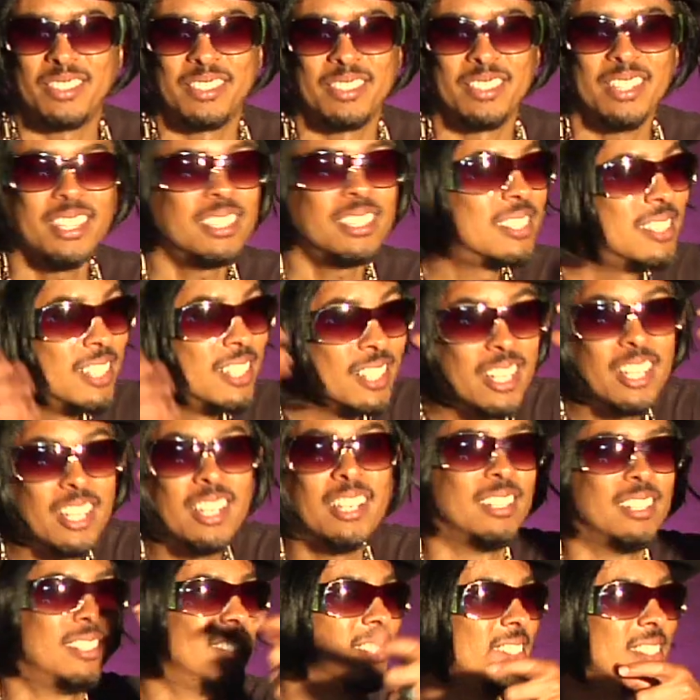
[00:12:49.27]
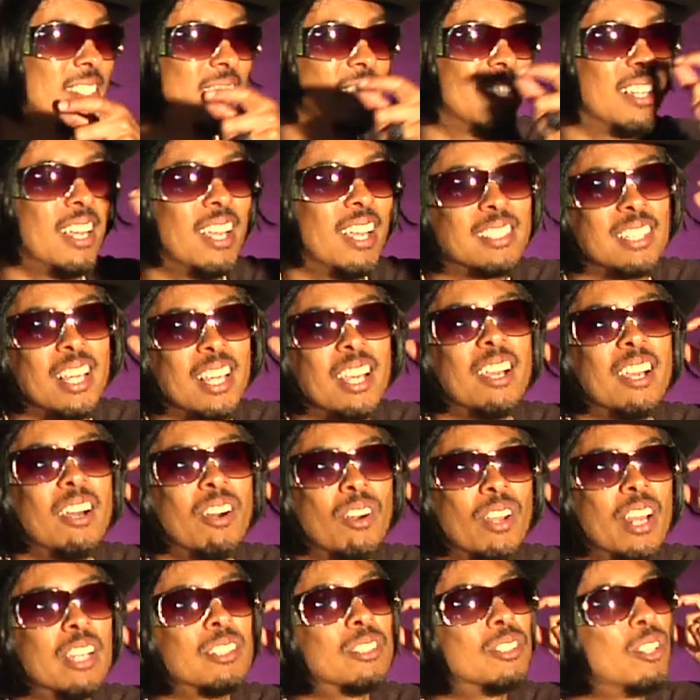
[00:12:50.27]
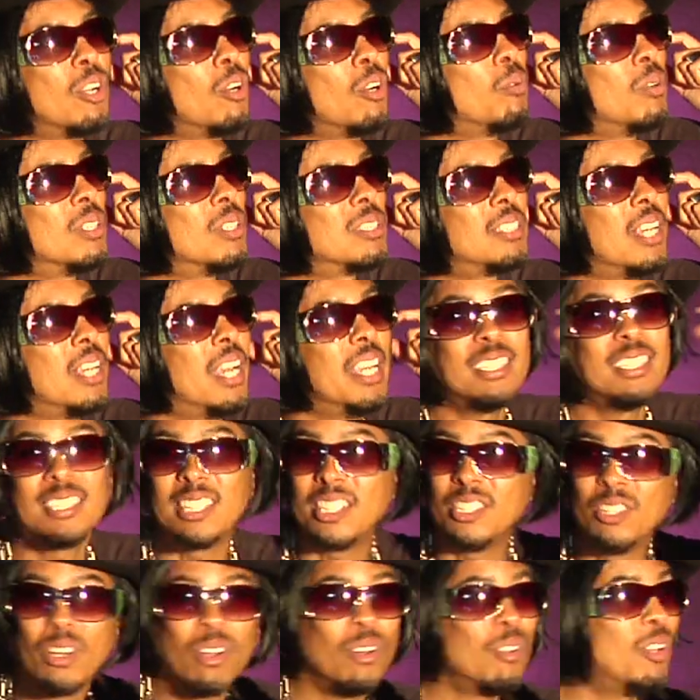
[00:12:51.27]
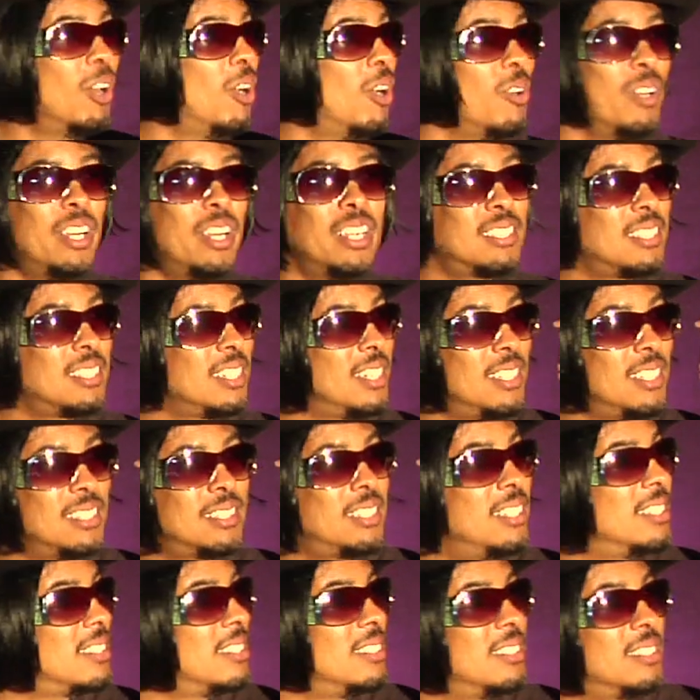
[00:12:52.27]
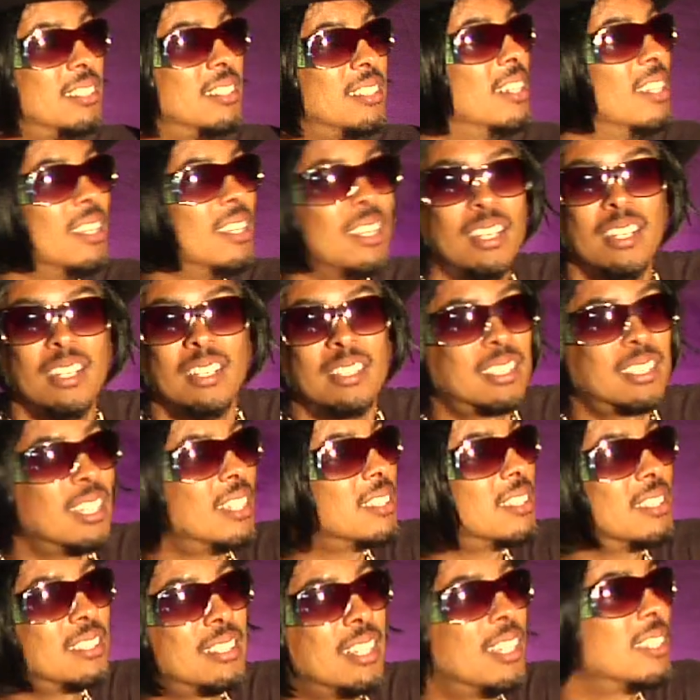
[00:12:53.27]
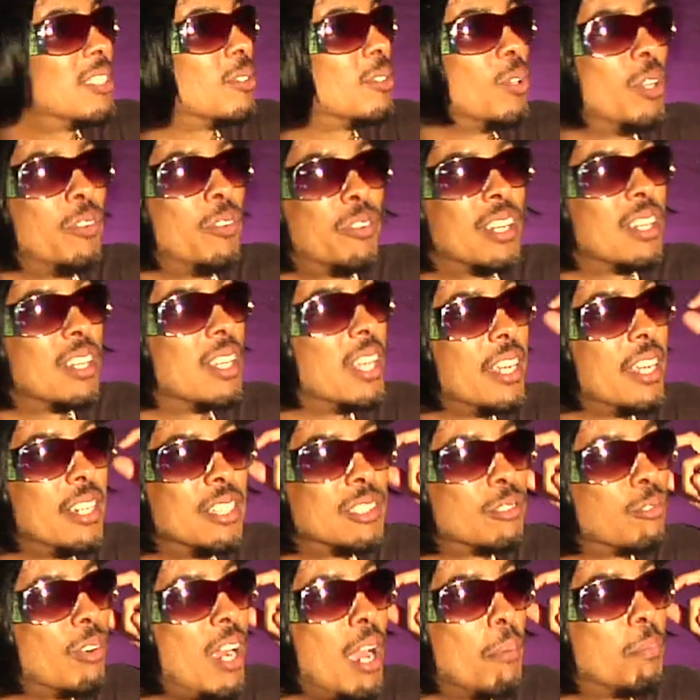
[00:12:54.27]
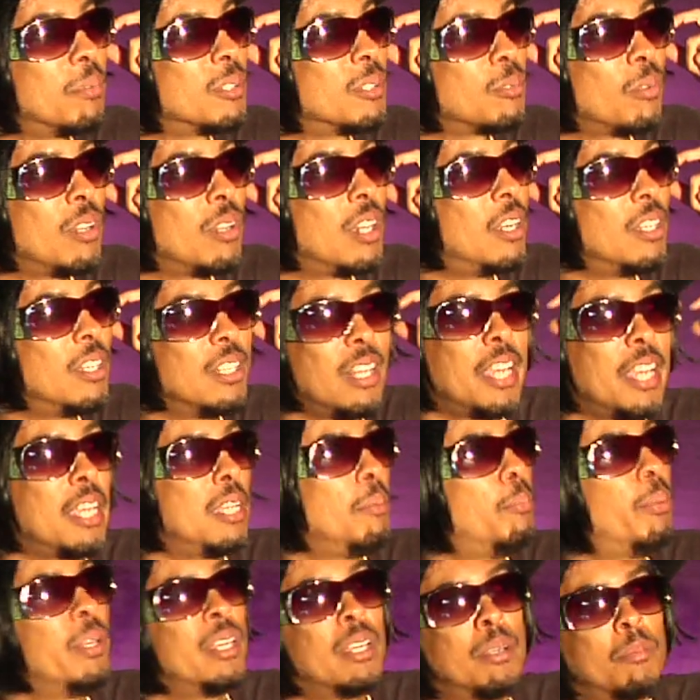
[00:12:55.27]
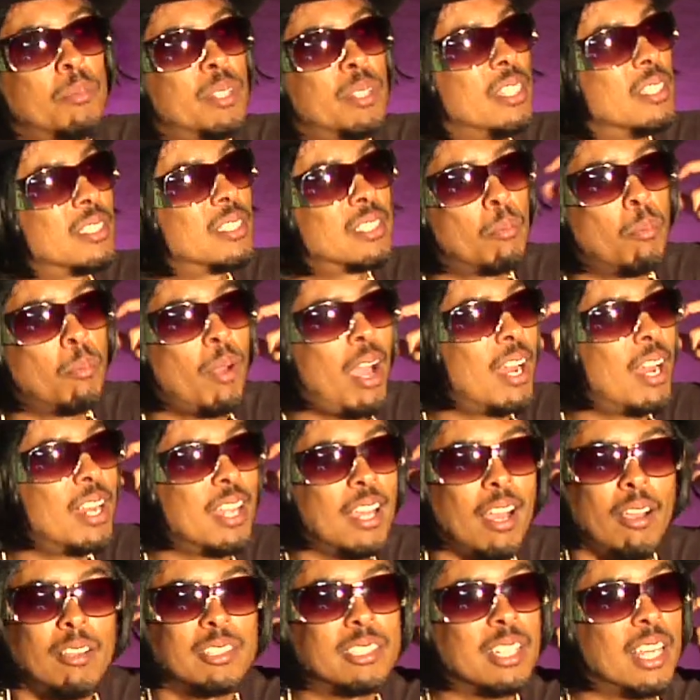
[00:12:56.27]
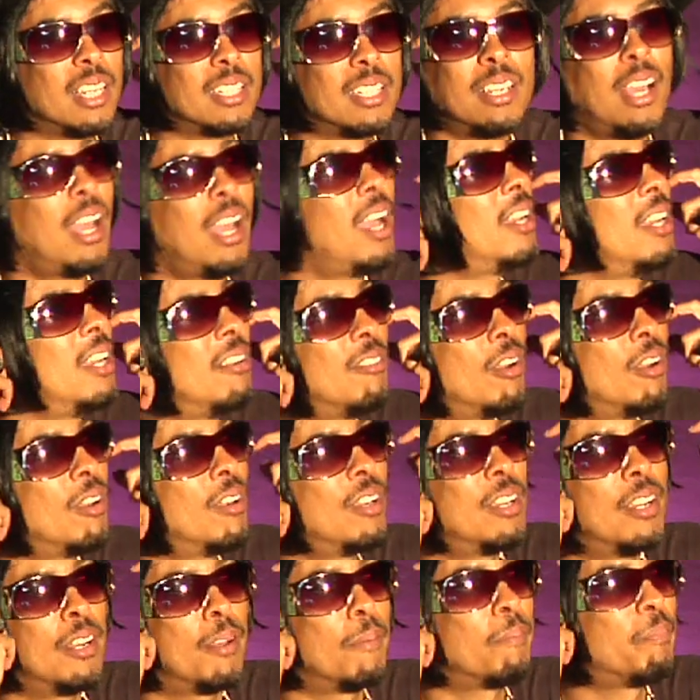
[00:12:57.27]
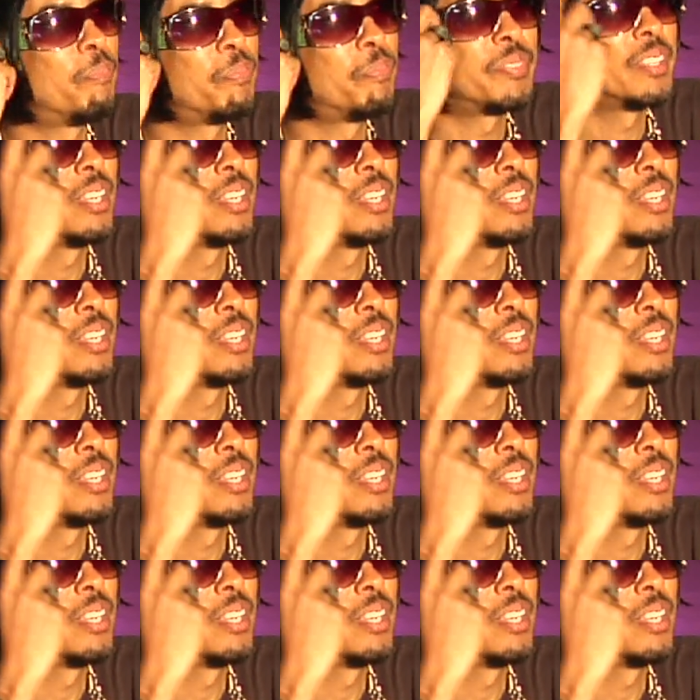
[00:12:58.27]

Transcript: listen to this. I was like, oh, that's dope. What's that? He said, you don't know who this is? This is such and such. Whoever the latest rappers were, like EPMD or somebody. I was like, nah, I never heard of them.